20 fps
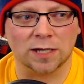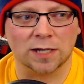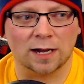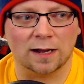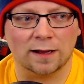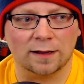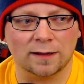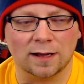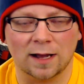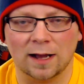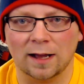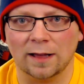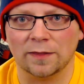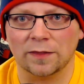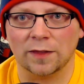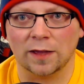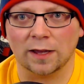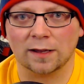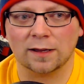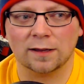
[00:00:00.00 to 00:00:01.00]
I
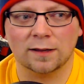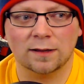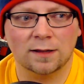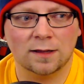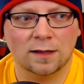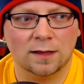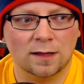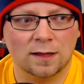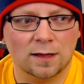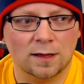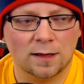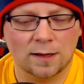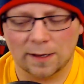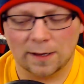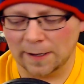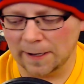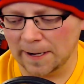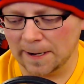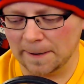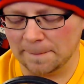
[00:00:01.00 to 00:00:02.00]
think.
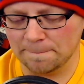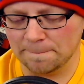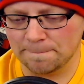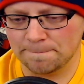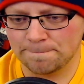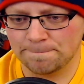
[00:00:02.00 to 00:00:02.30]
And